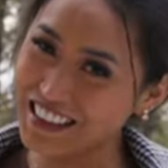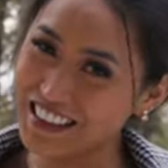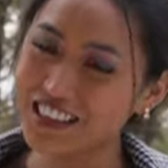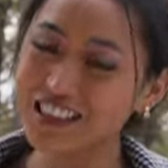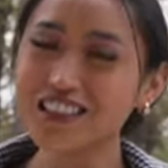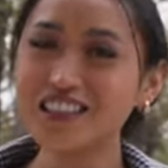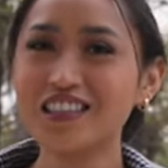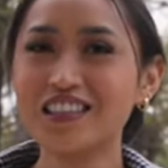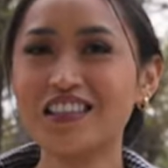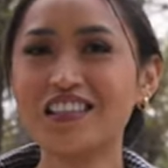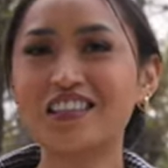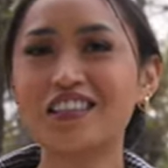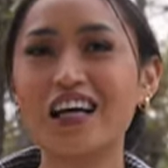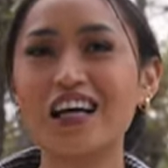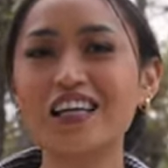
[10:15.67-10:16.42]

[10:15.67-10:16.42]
Brand new, 250.